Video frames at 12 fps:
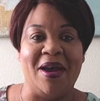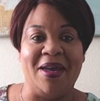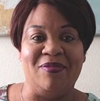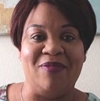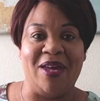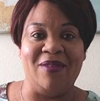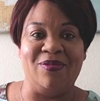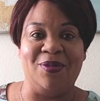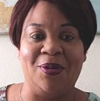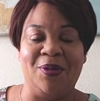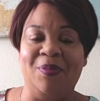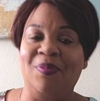a
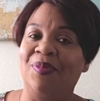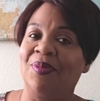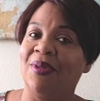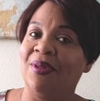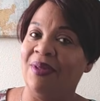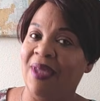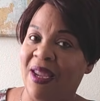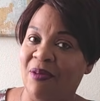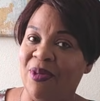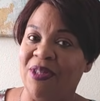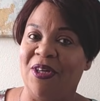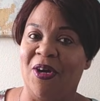faithful and
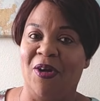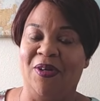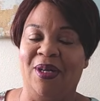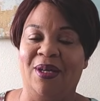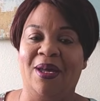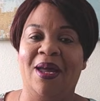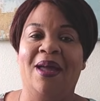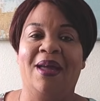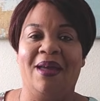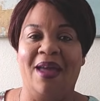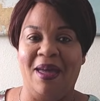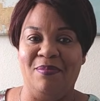returning
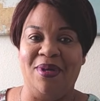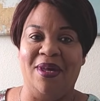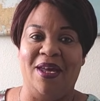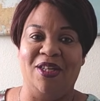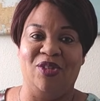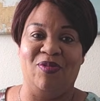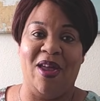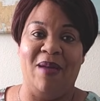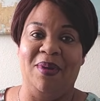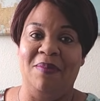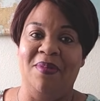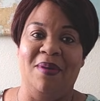A B H
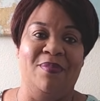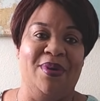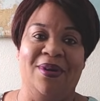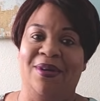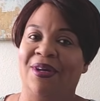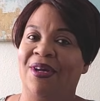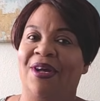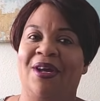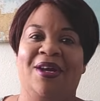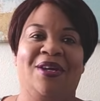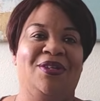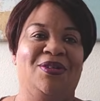family member,
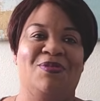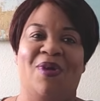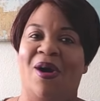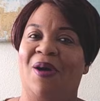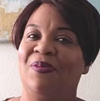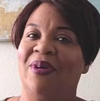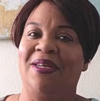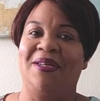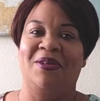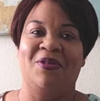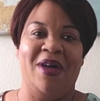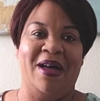you already
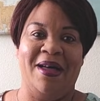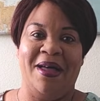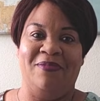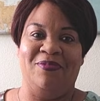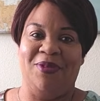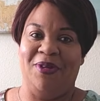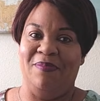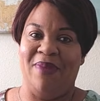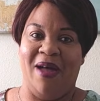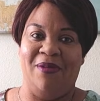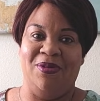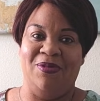know how I feel
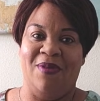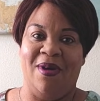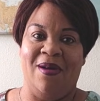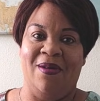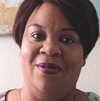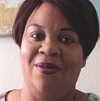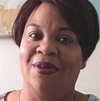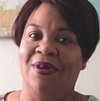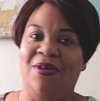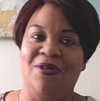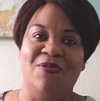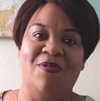about you all.
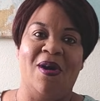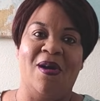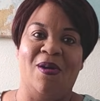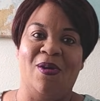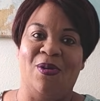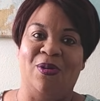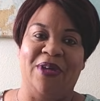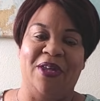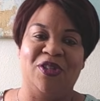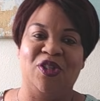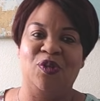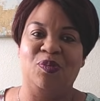You all hold a
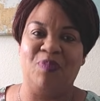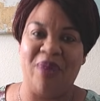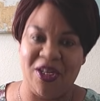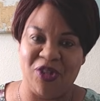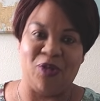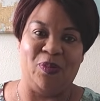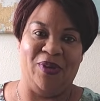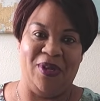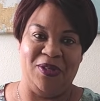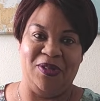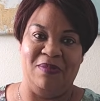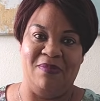special
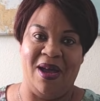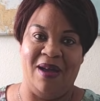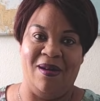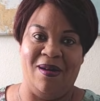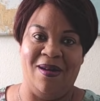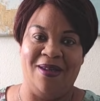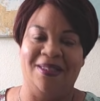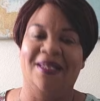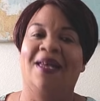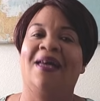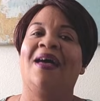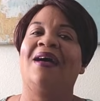place in my heart.
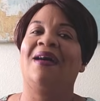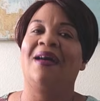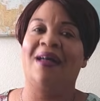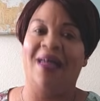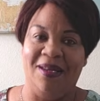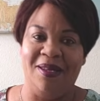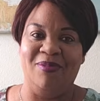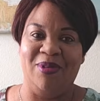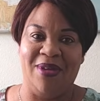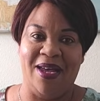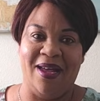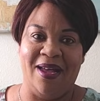I love you
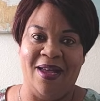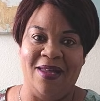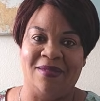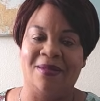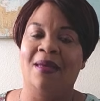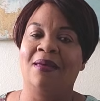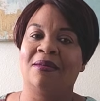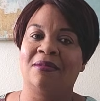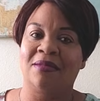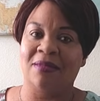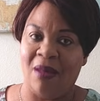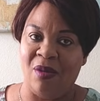guys
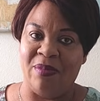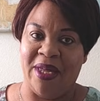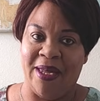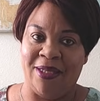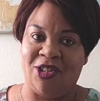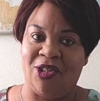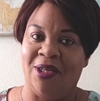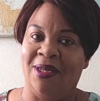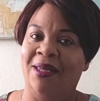so much,